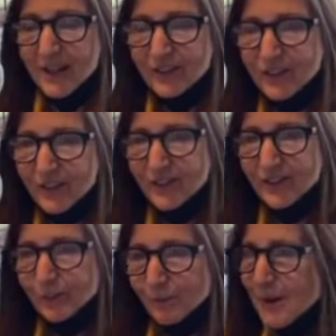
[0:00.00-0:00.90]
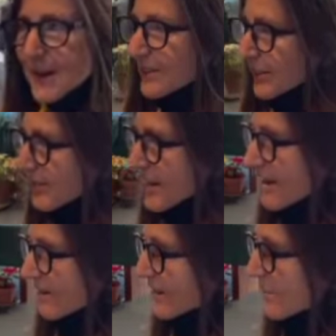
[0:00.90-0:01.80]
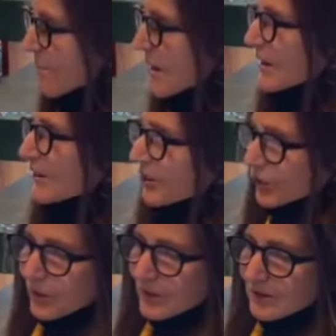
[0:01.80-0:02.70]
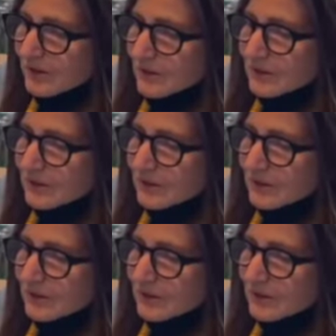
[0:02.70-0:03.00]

Jesus remains there in the muddy Jordan,